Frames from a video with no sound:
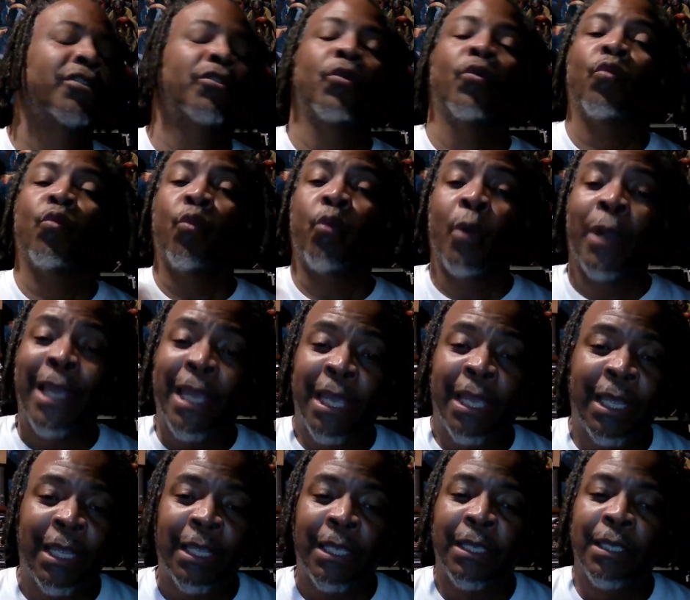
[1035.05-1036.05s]
the
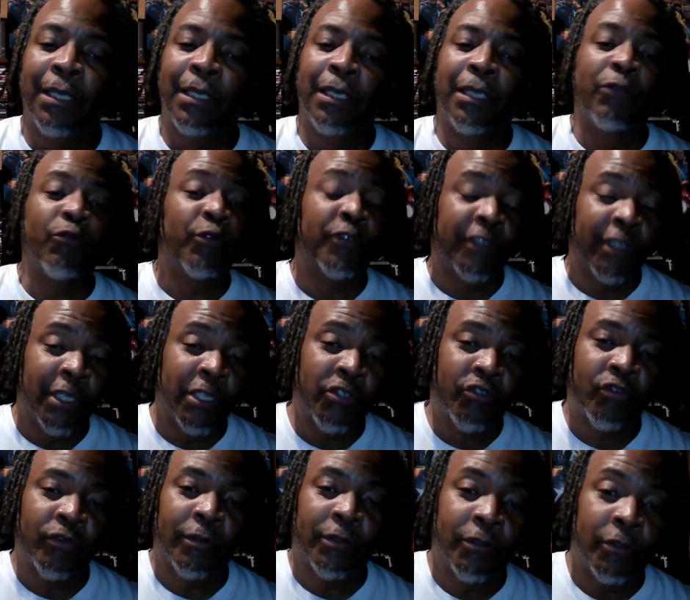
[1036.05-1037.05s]
way he was
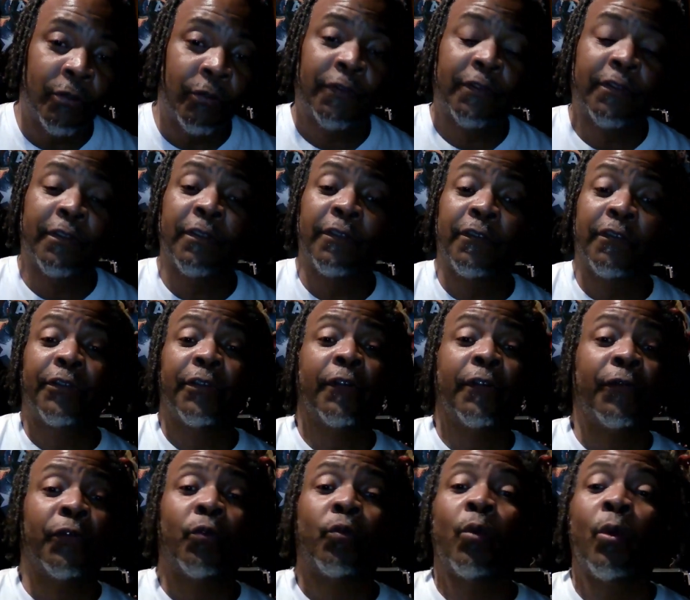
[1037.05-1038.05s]
introduced in
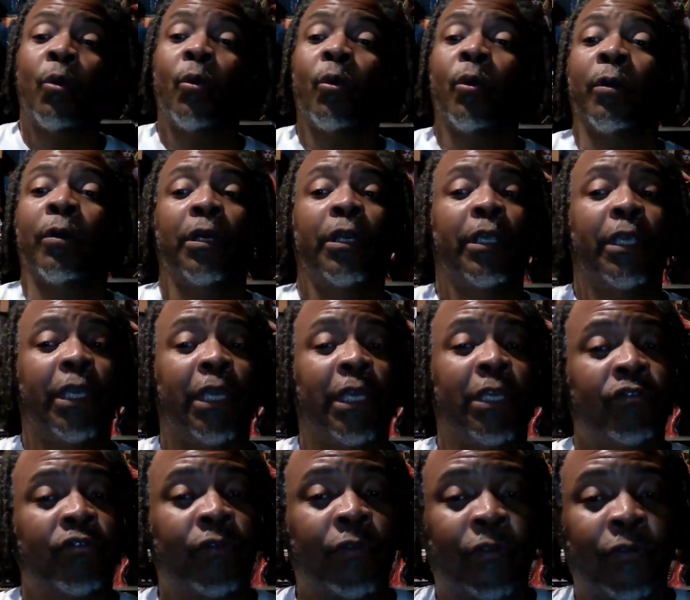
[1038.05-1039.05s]
Civil War.
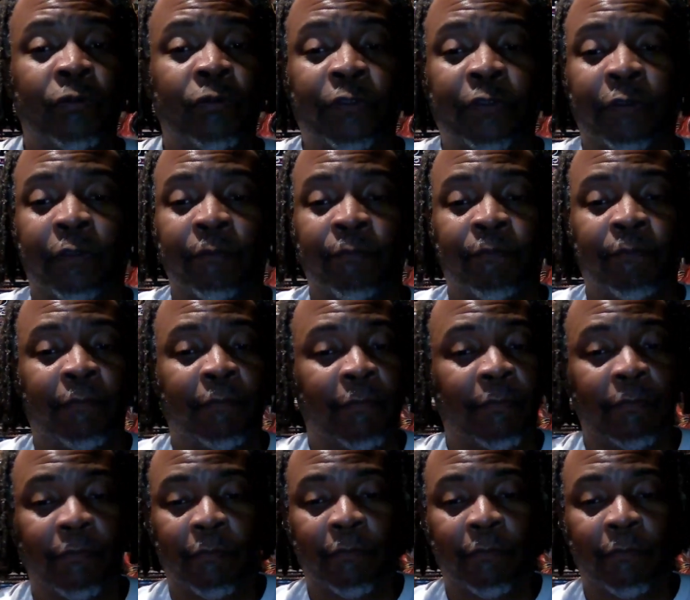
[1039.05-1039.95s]
Introduce him